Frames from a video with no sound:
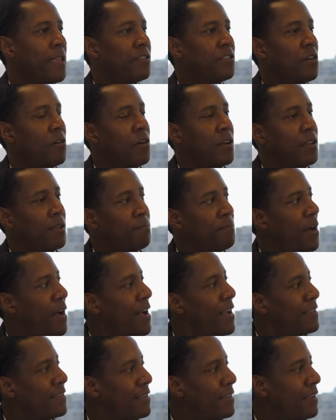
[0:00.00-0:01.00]
So on the
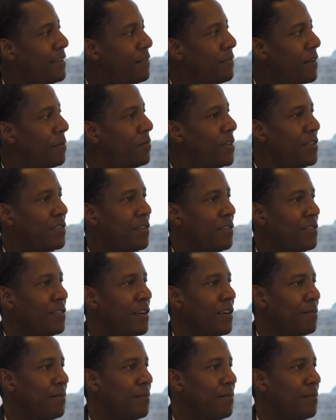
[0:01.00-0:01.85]
positive, and we still talk